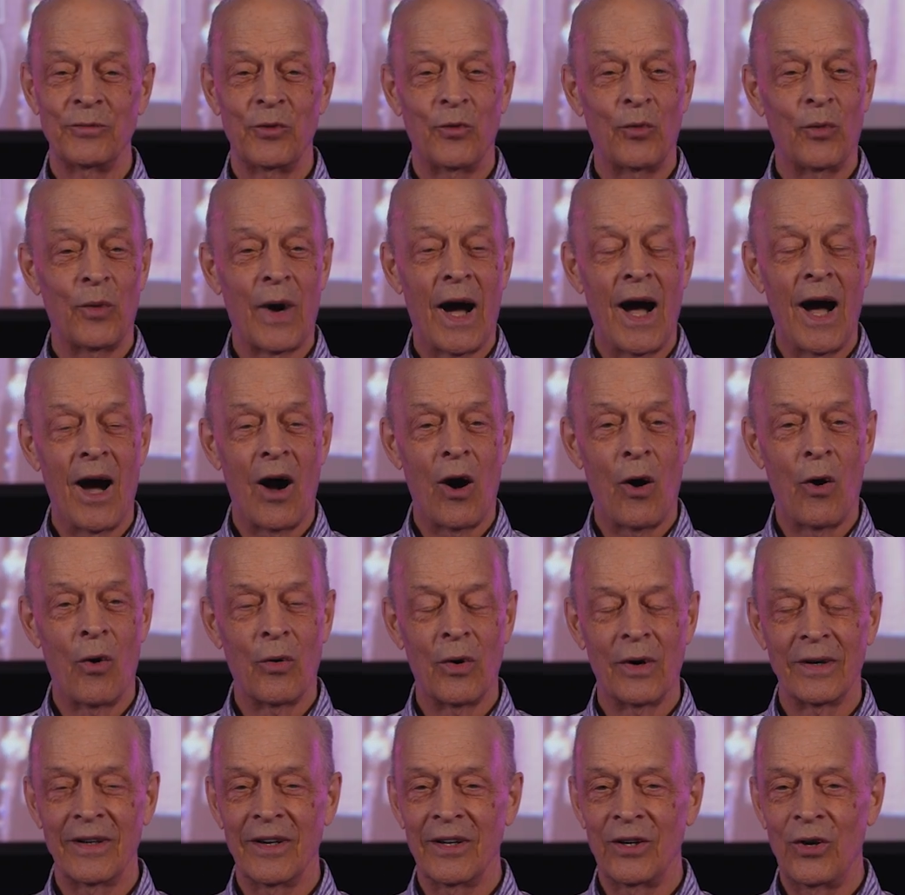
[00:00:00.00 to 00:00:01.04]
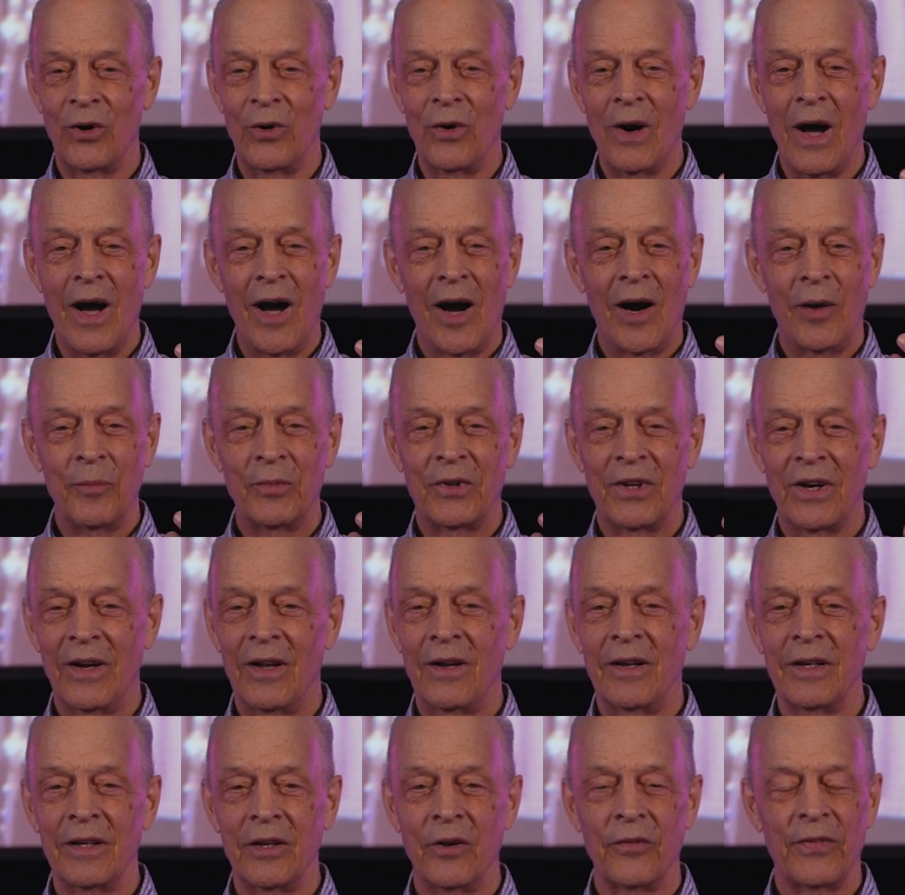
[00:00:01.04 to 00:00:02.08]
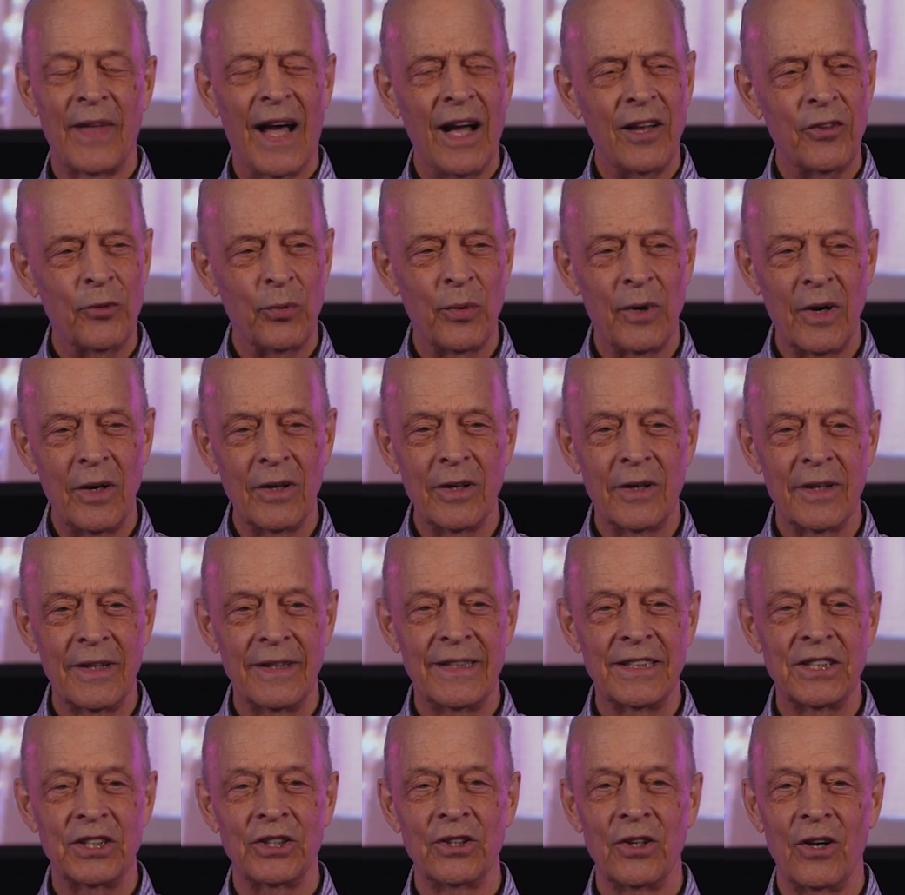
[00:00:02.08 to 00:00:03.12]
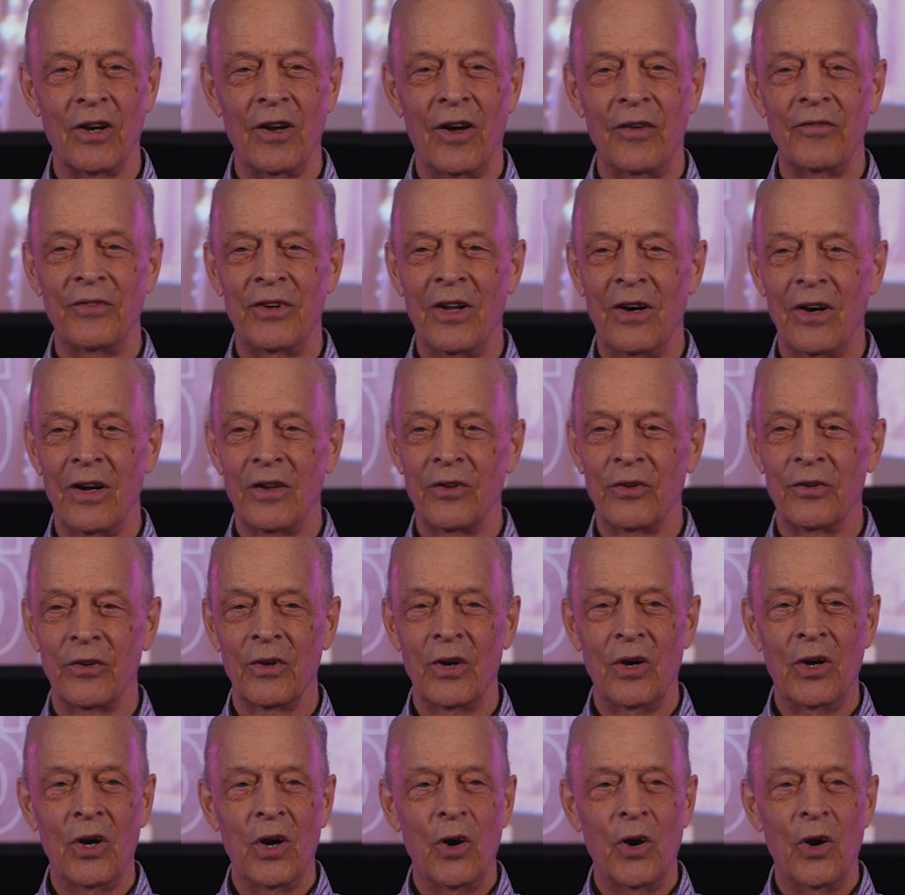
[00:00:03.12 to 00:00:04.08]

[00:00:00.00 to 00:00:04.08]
Wow, you know, I'm telling you, that's what unconditional love does.